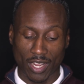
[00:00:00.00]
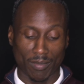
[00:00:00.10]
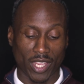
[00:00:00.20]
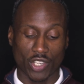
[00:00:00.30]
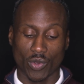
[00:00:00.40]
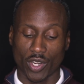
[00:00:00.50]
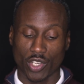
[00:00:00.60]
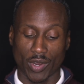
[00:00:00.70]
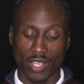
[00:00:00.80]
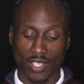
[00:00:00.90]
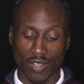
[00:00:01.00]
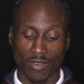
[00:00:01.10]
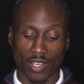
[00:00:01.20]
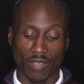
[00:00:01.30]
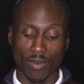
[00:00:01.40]
I made sure to train
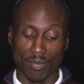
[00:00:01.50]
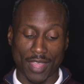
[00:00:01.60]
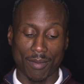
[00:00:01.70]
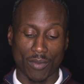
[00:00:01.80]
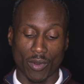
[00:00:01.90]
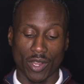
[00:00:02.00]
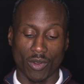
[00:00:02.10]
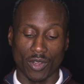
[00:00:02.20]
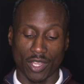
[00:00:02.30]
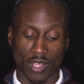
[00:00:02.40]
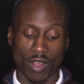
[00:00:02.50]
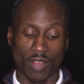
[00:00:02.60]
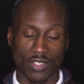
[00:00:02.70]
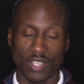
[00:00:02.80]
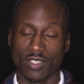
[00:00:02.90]
differently from that point on in the
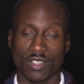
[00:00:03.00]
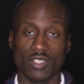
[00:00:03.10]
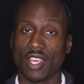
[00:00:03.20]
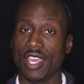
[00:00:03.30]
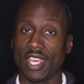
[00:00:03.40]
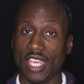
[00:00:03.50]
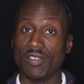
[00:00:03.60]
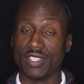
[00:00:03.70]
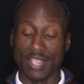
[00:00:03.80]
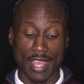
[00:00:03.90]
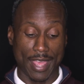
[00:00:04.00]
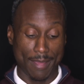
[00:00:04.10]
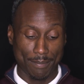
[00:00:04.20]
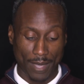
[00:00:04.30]
off seasons, even today.